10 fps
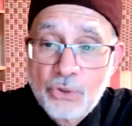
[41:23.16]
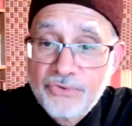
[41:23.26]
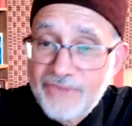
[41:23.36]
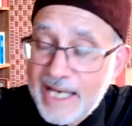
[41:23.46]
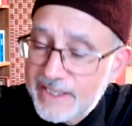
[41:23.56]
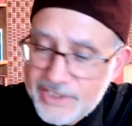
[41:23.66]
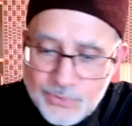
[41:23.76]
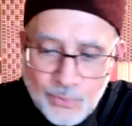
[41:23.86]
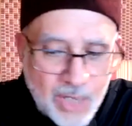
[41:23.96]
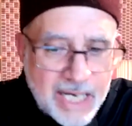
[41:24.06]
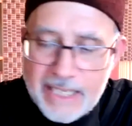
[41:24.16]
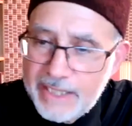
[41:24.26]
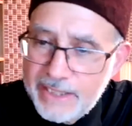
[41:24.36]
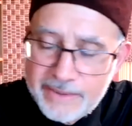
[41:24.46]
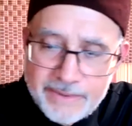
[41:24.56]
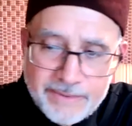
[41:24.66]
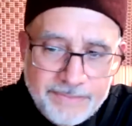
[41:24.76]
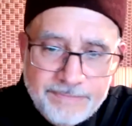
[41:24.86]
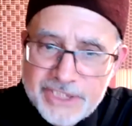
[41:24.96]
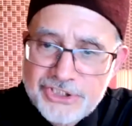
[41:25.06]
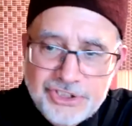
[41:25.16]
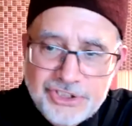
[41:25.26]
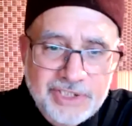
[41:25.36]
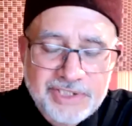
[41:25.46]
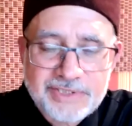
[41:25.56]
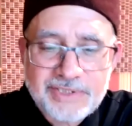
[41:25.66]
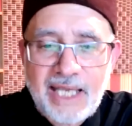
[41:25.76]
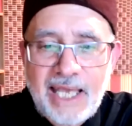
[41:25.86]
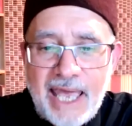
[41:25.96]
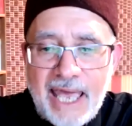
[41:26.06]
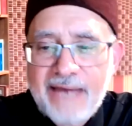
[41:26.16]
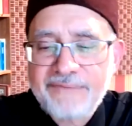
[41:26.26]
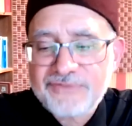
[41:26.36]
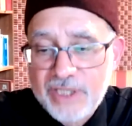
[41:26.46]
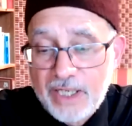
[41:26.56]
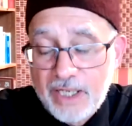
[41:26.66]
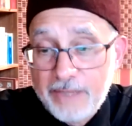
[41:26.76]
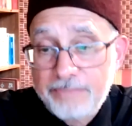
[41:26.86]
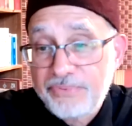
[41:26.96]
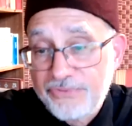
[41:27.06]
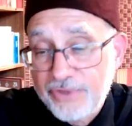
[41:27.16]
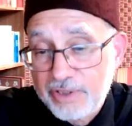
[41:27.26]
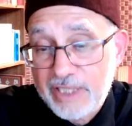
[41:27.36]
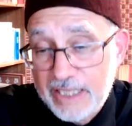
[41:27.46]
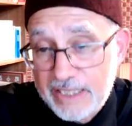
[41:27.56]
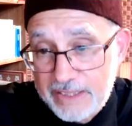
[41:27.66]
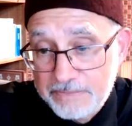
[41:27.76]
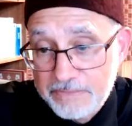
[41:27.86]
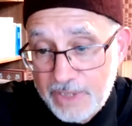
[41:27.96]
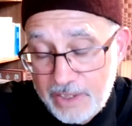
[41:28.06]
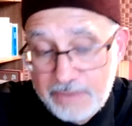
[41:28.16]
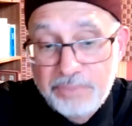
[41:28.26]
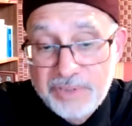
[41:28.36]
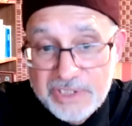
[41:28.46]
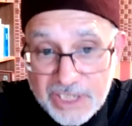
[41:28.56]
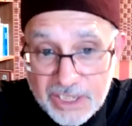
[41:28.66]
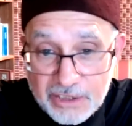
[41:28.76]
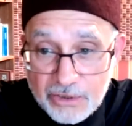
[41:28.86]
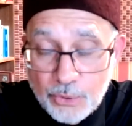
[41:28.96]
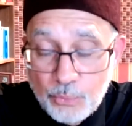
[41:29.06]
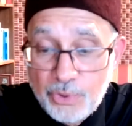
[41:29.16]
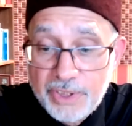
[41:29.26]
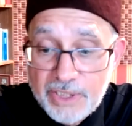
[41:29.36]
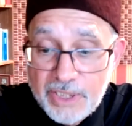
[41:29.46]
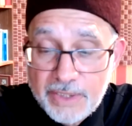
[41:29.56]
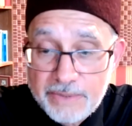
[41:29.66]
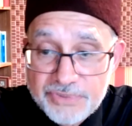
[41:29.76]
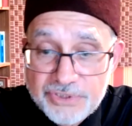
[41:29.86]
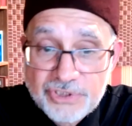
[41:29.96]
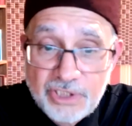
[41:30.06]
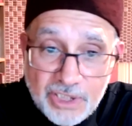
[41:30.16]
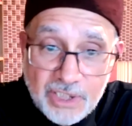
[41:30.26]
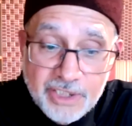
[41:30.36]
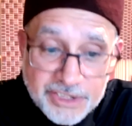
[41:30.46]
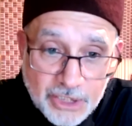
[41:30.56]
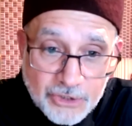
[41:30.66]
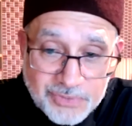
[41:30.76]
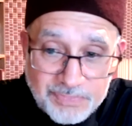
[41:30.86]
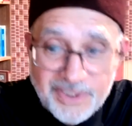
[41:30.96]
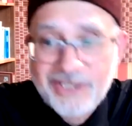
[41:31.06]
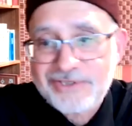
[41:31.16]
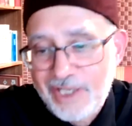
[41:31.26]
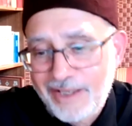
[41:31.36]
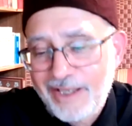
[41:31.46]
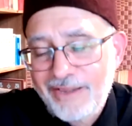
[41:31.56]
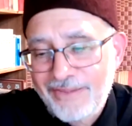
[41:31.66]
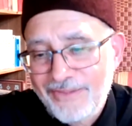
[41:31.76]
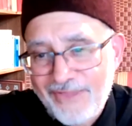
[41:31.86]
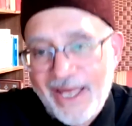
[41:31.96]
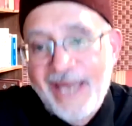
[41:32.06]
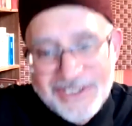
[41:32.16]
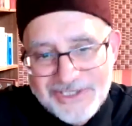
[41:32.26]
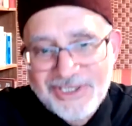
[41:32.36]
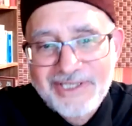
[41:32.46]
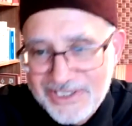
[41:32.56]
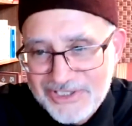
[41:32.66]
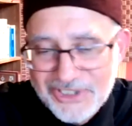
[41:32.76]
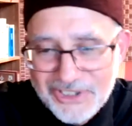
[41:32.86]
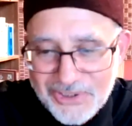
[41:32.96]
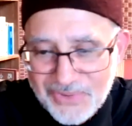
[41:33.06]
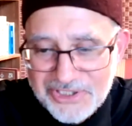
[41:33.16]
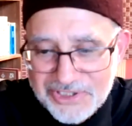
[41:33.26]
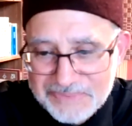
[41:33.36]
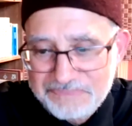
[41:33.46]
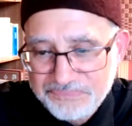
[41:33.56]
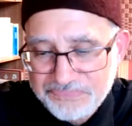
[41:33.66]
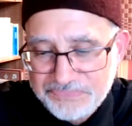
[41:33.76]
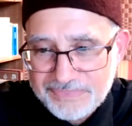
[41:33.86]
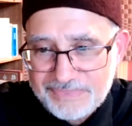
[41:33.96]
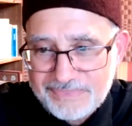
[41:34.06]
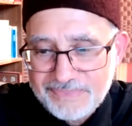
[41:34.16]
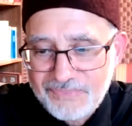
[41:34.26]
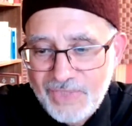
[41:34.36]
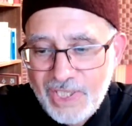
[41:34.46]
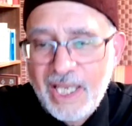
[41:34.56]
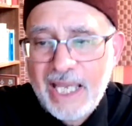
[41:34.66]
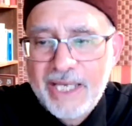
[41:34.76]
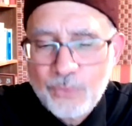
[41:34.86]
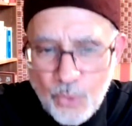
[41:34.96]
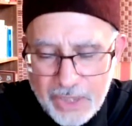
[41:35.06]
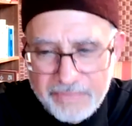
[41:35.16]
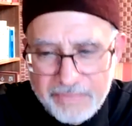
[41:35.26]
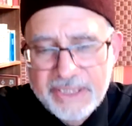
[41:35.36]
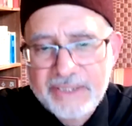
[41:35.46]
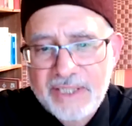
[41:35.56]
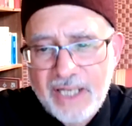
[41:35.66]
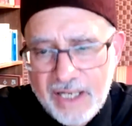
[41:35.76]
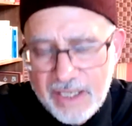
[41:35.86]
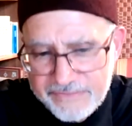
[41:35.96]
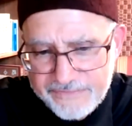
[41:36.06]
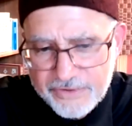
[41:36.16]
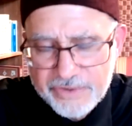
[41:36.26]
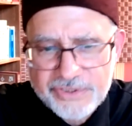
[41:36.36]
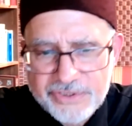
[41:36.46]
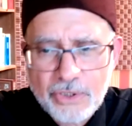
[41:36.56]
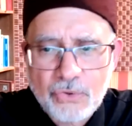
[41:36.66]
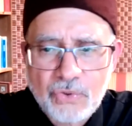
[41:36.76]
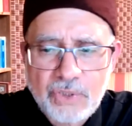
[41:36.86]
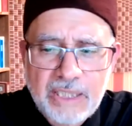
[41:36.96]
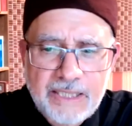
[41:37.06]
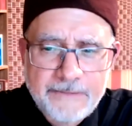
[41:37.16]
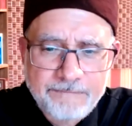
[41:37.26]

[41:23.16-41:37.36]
So that is why masjids have to up their game, in particular when it comes to young adults, because that is the next generation, and women and converts. So